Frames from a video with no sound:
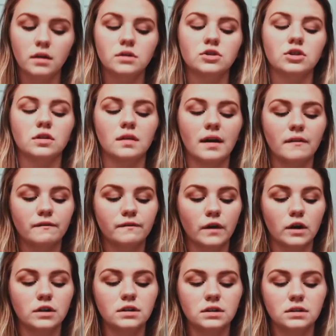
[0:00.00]
July
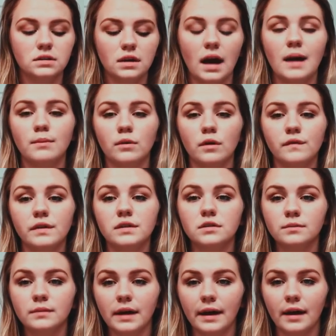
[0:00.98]
1st, I moved
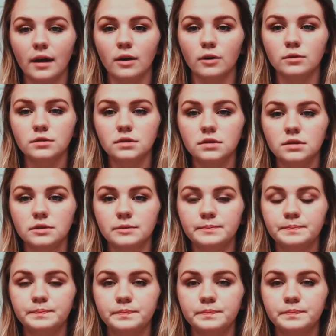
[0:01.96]
into my house